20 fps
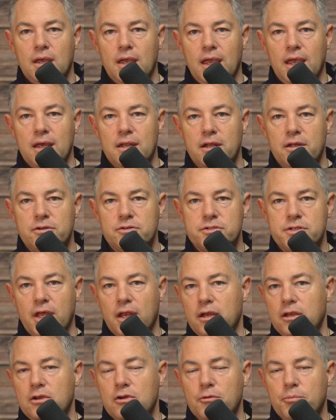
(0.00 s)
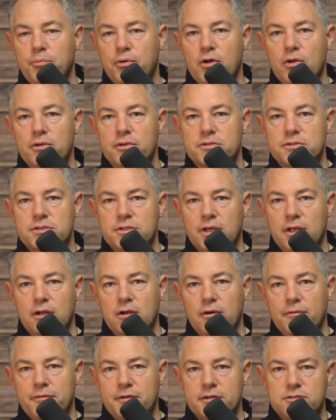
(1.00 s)
and understanding your pulse,
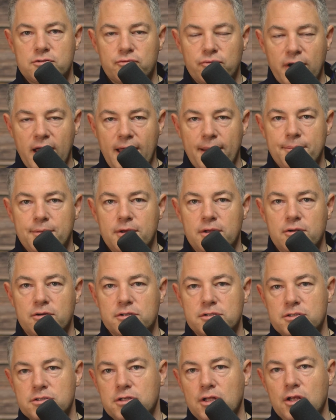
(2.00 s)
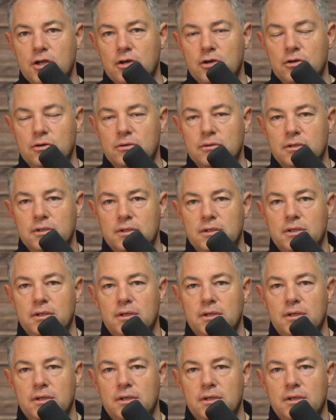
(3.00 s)
if it's rapid or slow.